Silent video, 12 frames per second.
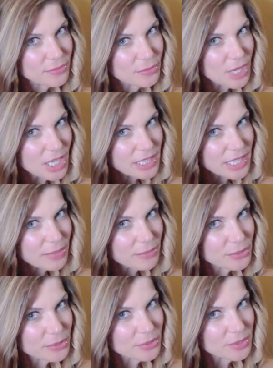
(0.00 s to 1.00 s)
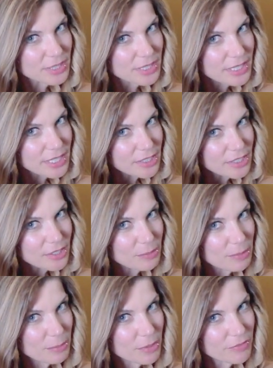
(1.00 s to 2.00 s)
Rock that root and get a little
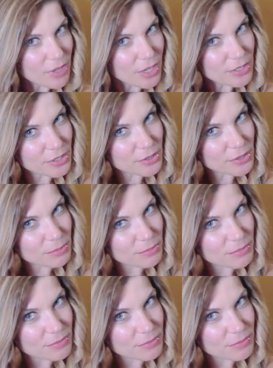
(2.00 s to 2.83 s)
bit more volume.